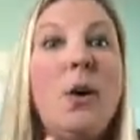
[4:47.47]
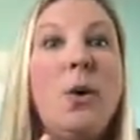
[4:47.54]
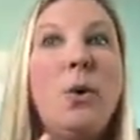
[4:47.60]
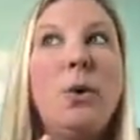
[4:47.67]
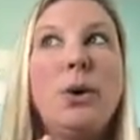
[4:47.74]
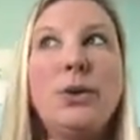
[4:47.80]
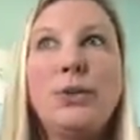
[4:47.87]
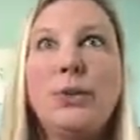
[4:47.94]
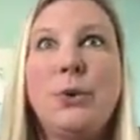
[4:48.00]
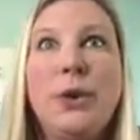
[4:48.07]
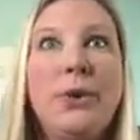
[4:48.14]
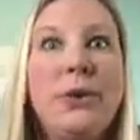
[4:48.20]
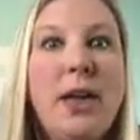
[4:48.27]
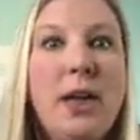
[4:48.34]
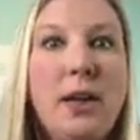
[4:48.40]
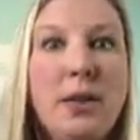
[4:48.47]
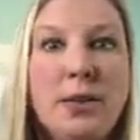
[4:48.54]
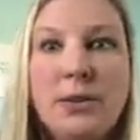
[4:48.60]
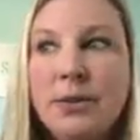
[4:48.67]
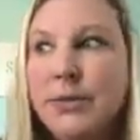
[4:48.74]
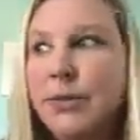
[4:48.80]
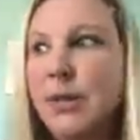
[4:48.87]
or
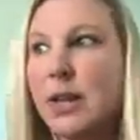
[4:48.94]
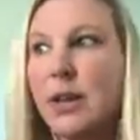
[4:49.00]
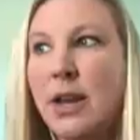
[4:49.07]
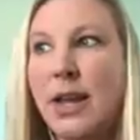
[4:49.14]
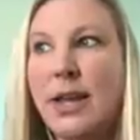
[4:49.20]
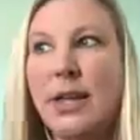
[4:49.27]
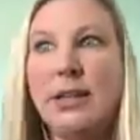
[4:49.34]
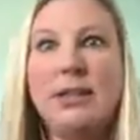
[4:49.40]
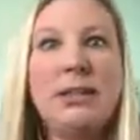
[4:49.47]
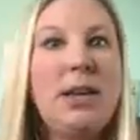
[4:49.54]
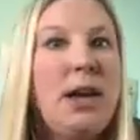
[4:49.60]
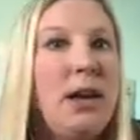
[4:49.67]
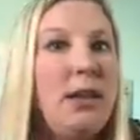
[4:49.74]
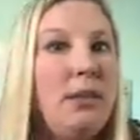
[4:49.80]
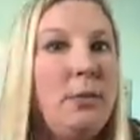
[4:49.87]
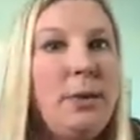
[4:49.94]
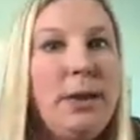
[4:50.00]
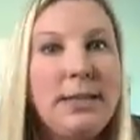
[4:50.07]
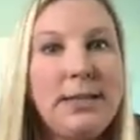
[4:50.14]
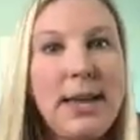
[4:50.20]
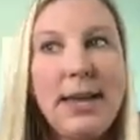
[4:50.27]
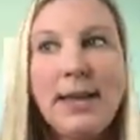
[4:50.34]
$200 a night on the
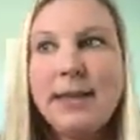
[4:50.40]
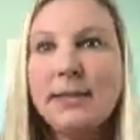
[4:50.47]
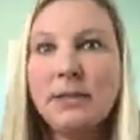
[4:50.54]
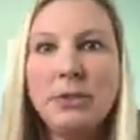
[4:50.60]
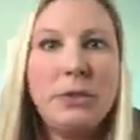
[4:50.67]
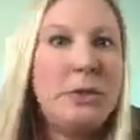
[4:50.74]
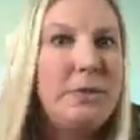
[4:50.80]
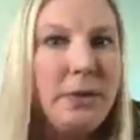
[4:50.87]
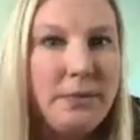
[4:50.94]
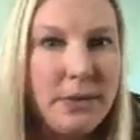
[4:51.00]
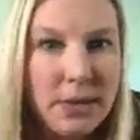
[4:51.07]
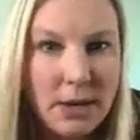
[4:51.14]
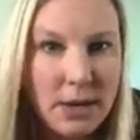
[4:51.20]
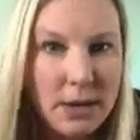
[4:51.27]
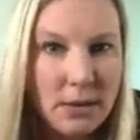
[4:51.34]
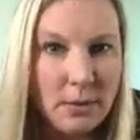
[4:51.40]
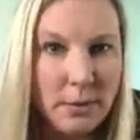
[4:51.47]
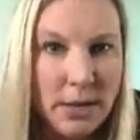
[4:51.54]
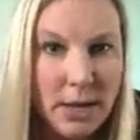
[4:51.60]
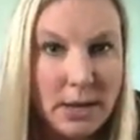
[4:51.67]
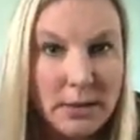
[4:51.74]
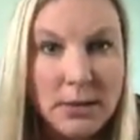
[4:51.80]
weekdays and $250 a night on the
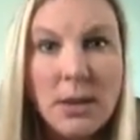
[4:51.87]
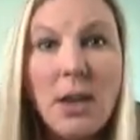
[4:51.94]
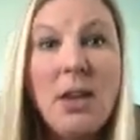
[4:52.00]
weekends.